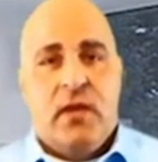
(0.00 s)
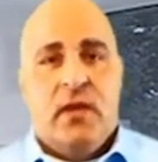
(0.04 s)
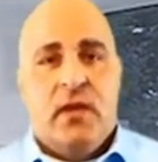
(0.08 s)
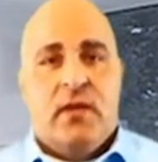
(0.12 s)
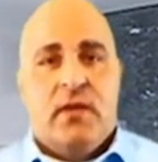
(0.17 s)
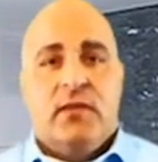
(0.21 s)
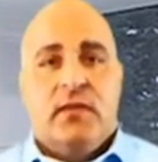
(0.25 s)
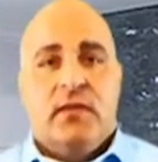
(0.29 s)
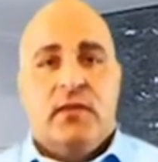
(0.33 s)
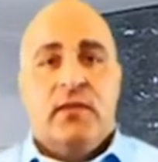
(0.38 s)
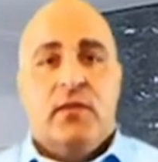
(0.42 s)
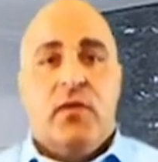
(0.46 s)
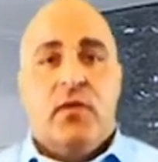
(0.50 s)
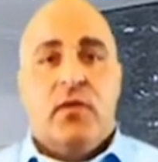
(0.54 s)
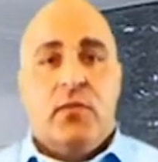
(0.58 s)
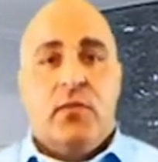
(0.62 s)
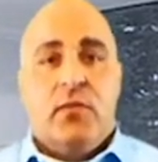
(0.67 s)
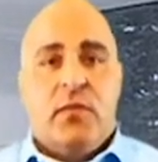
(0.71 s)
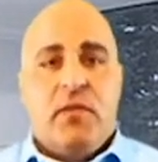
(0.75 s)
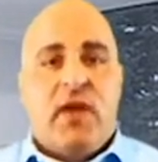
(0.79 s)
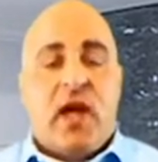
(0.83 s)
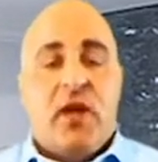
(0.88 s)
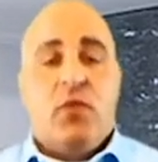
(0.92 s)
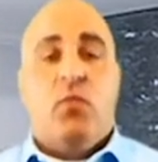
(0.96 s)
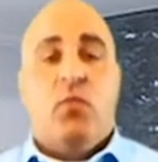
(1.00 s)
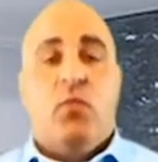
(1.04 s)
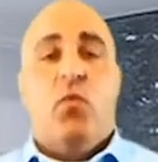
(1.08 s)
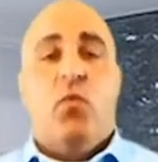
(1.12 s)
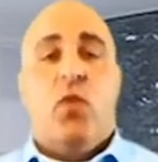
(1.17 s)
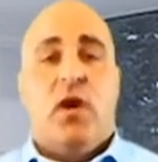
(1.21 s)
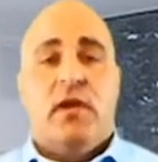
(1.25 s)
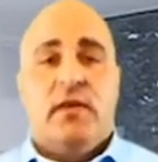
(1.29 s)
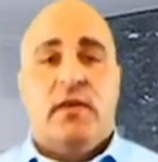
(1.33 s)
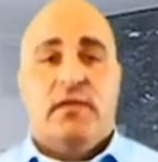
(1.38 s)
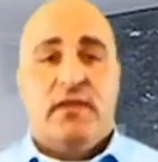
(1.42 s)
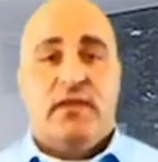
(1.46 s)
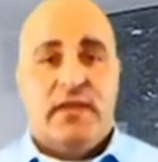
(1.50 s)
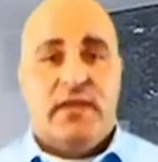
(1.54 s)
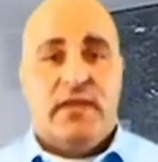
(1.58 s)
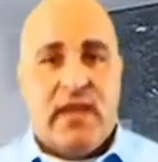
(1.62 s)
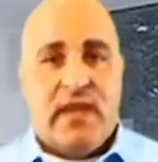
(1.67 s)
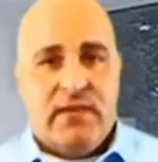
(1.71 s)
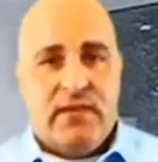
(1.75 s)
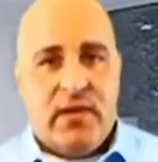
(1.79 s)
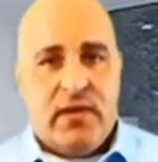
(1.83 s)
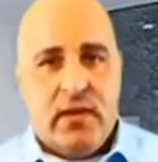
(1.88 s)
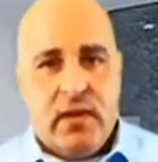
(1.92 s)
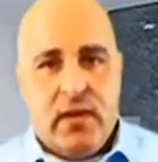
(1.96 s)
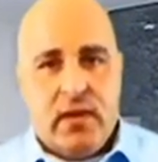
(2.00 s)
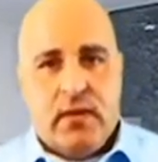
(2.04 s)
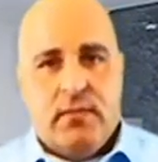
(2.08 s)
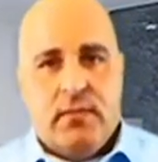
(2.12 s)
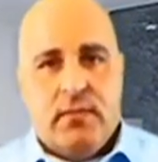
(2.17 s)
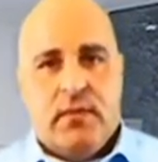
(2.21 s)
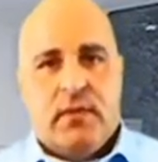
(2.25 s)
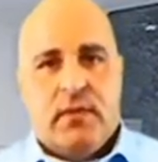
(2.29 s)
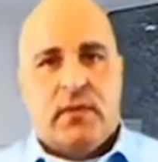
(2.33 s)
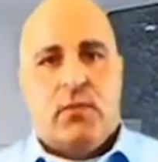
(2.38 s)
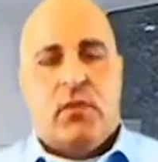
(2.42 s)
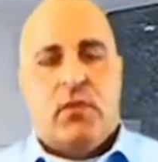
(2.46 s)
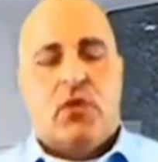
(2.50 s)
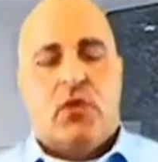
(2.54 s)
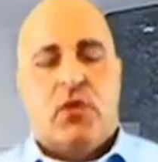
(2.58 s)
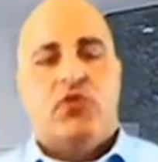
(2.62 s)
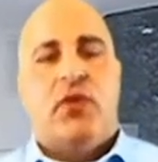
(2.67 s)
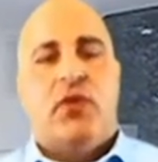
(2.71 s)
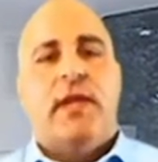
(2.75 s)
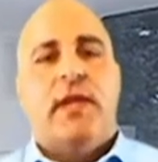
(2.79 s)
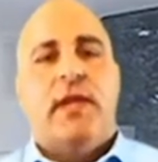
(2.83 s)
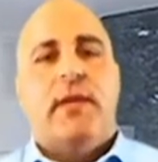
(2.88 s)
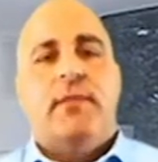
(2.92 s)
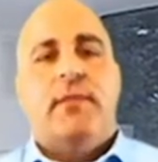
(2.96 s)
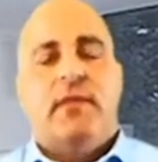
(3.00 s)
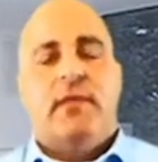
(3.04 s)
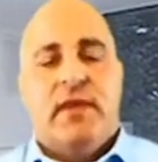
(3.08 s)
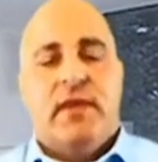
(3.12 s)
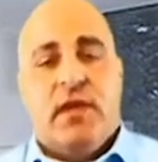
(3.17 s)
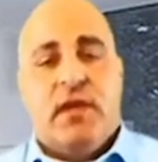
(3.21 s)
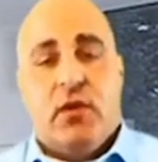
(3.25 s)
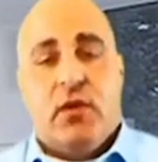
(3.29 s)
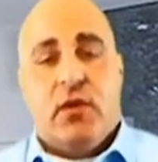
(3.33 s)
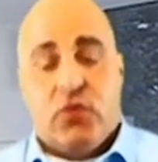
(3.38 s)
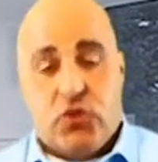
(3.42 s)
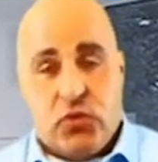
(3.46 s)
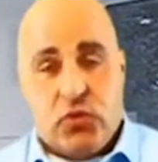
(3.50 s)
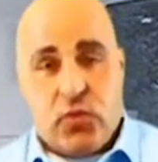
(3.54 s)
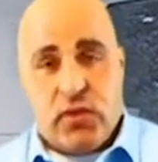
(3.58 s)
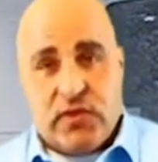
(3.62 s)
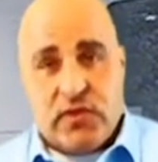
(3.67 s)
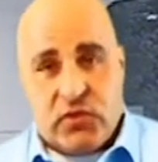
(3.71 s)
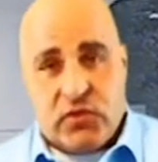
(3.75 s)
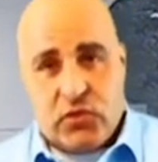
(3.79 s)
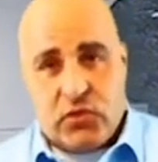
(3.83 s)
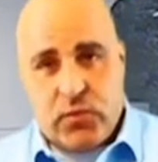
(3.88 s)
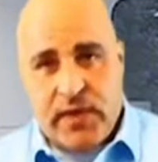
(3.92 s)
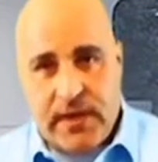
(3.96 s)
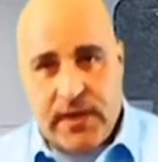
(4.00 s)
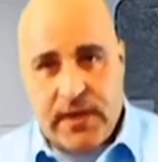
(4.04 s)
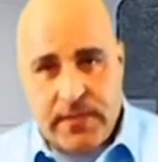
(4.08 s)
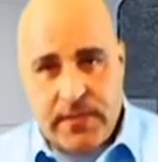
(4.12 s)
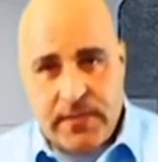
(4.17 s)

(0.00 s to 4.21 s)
This is going to be volume 1 of 7 because I want to try to keep the video short and sweet.